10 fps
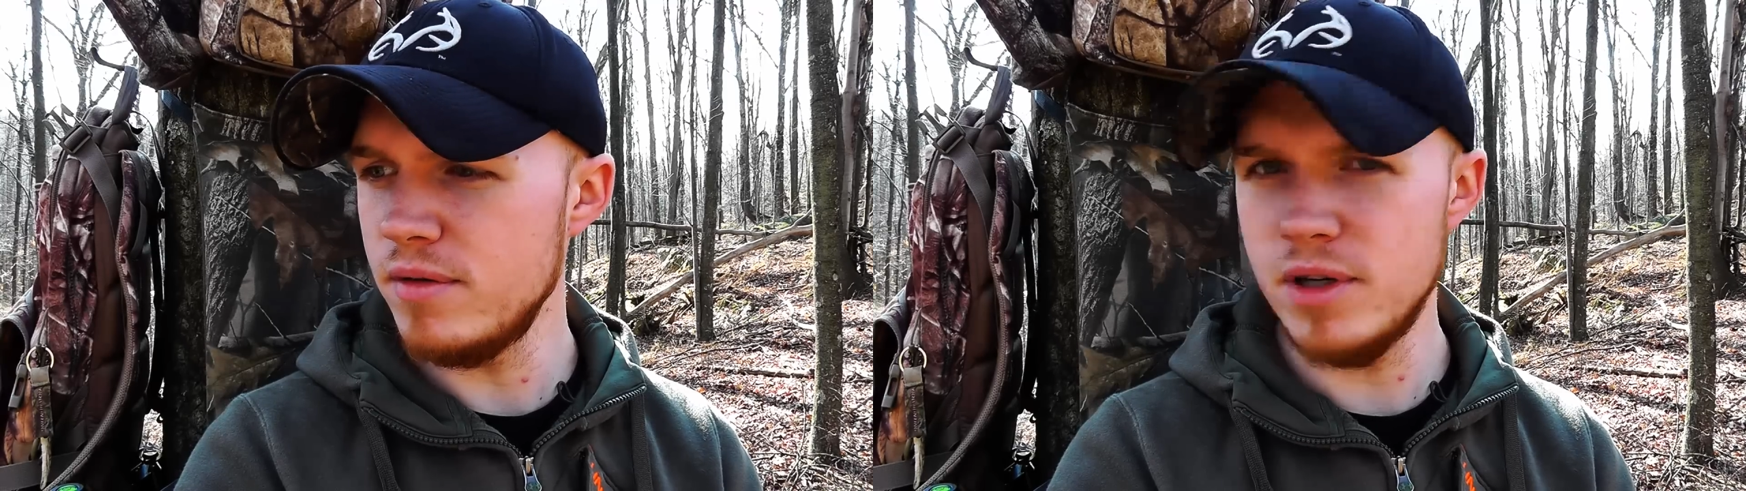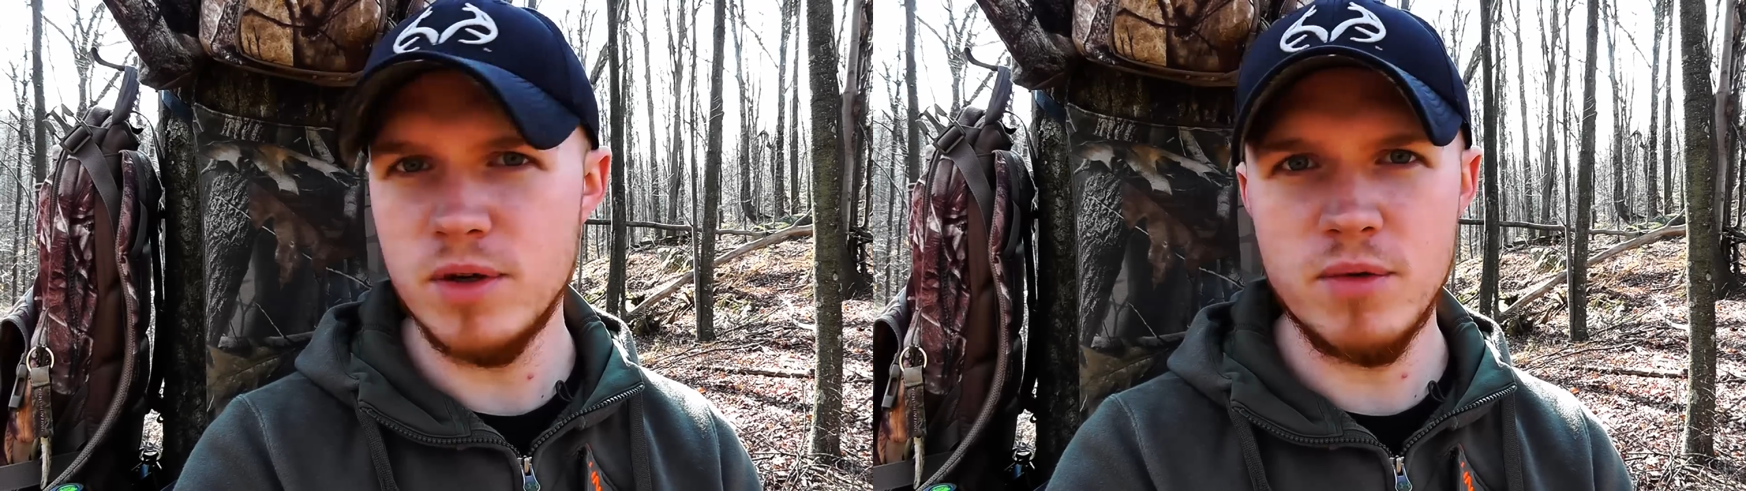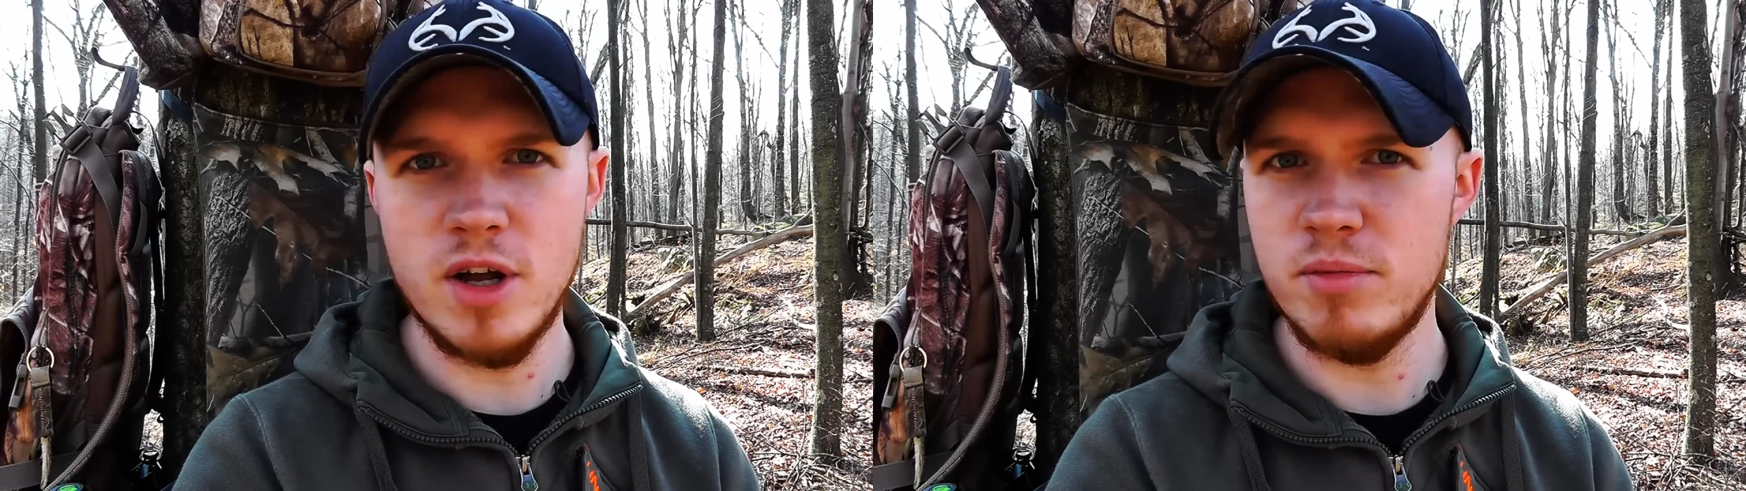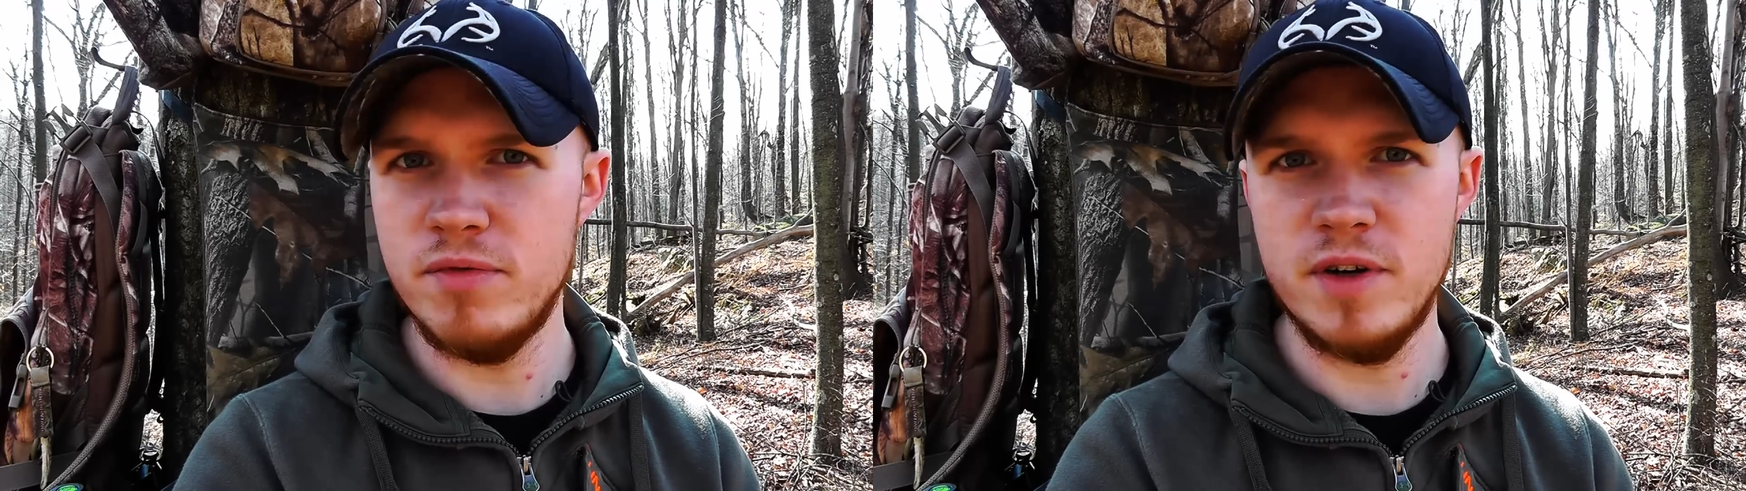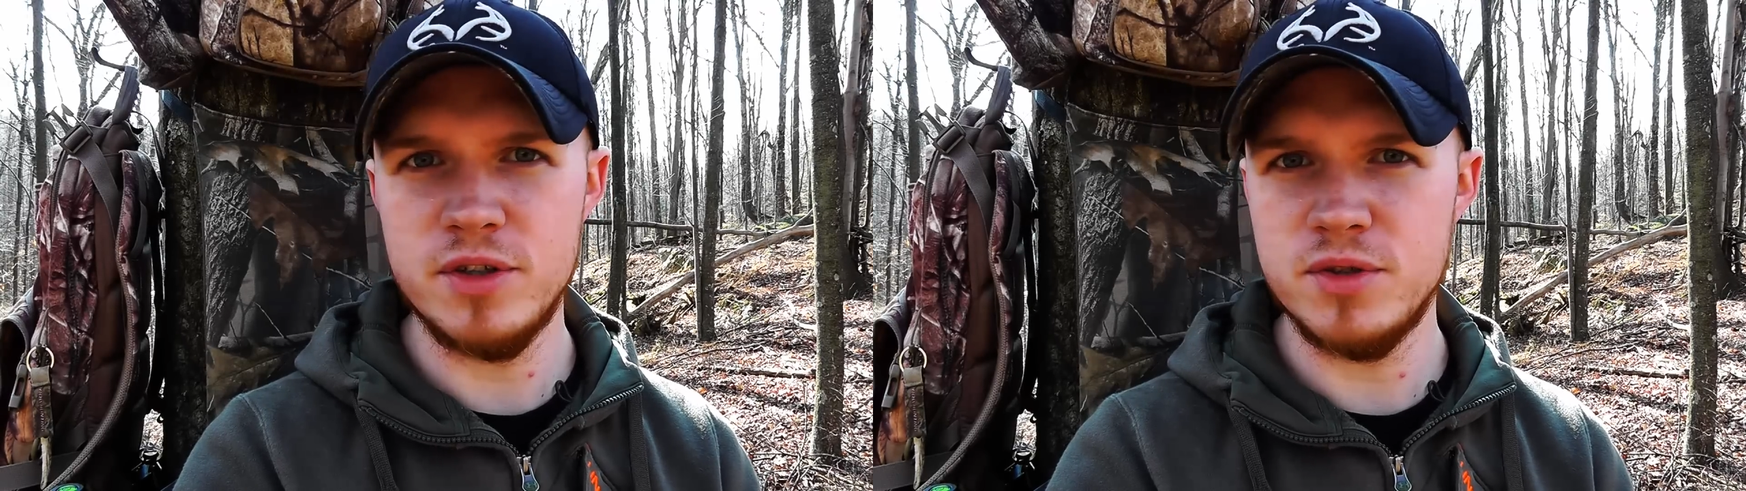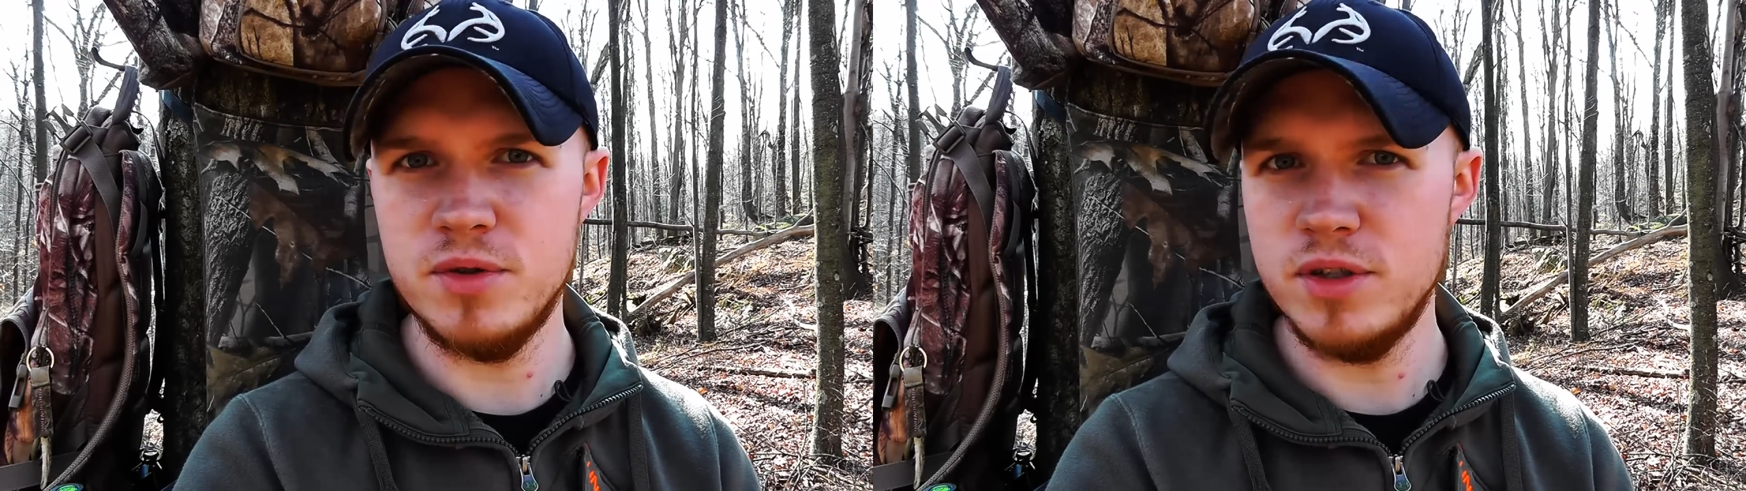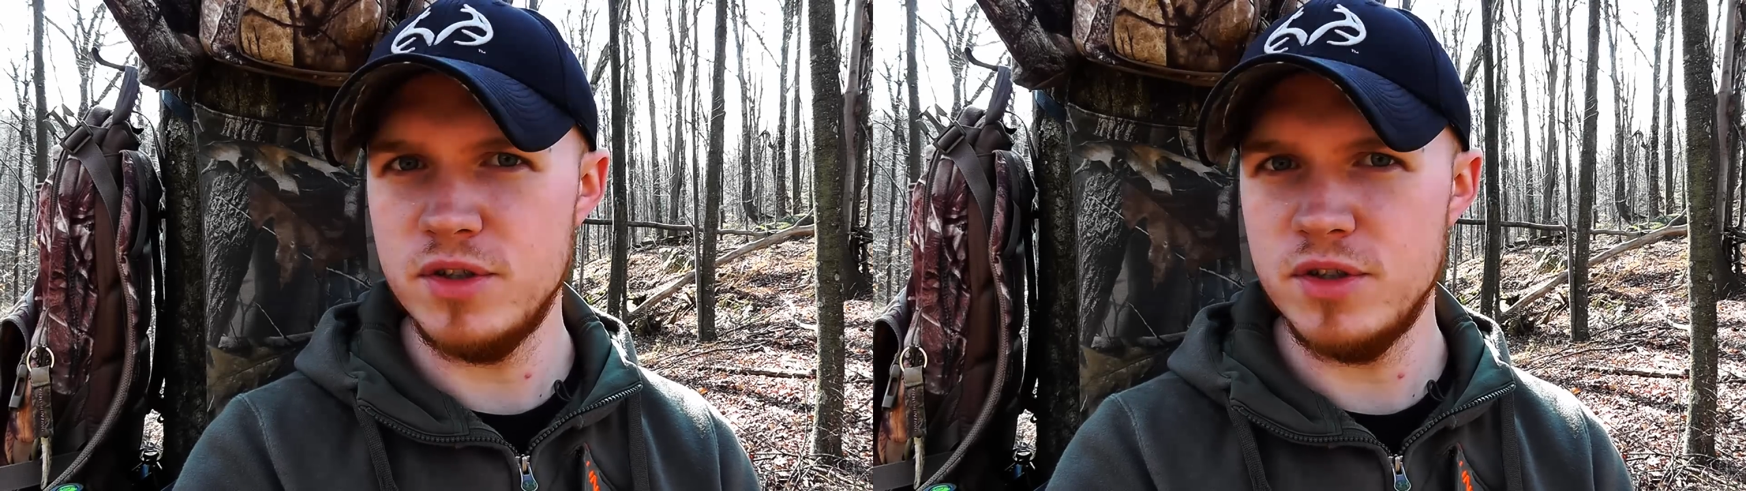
you know, I'm not a professional.